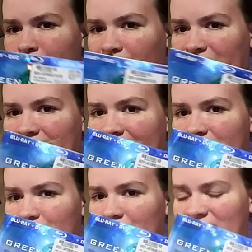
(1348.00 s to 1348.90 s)
Green
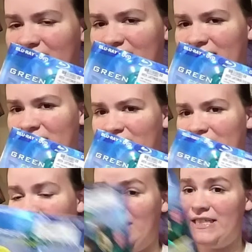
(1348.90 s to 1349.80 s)
Lantern Extended
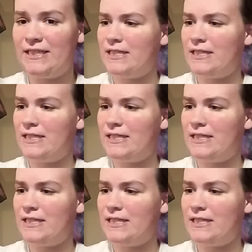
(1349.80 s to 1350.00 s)
Cut.